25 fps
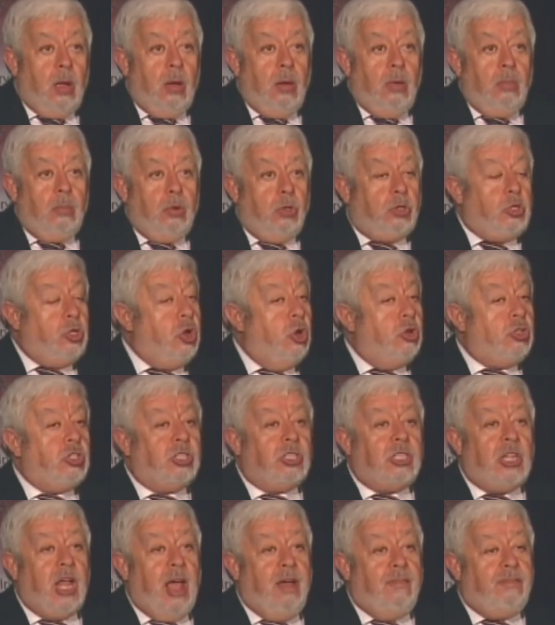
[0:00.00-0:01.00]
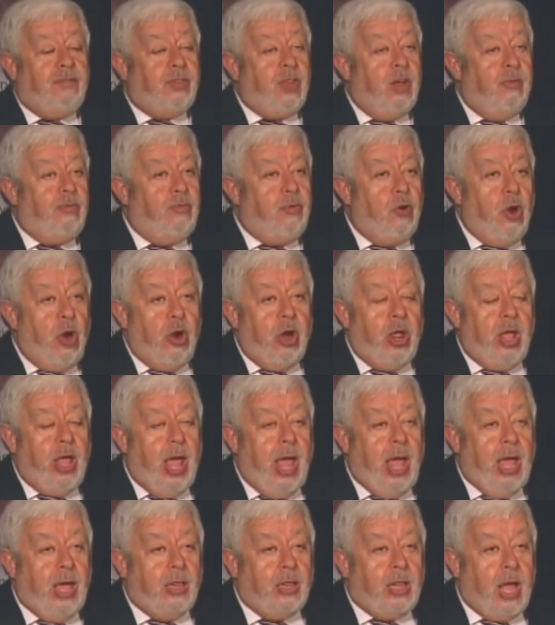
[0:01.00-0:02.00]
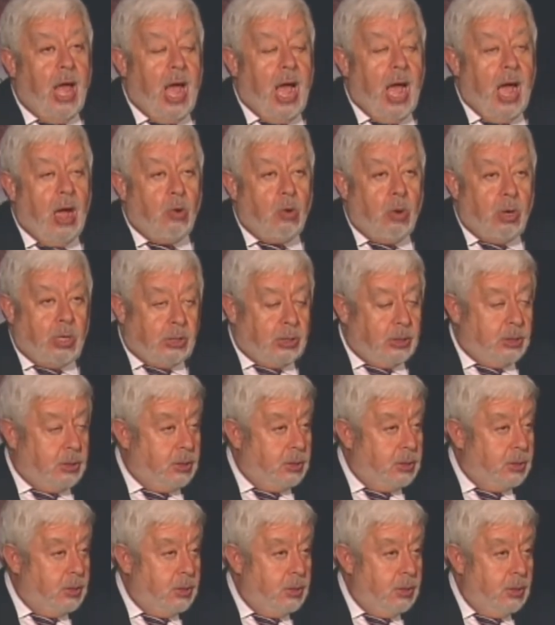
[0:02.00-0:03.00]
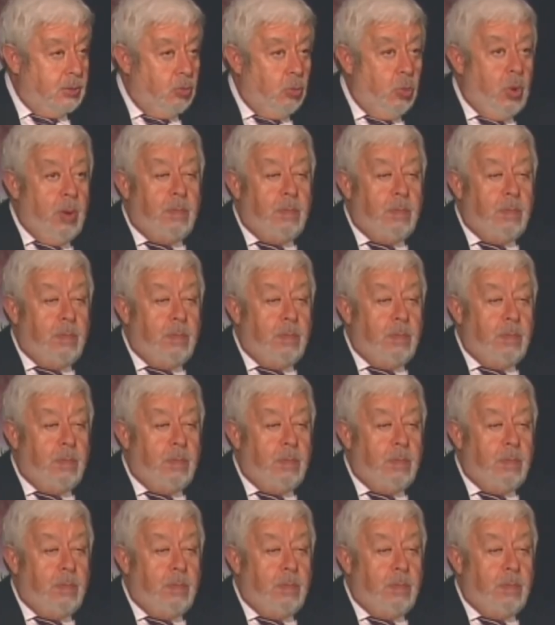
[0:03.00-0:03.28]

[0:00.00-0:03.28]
But just after 48 hours, we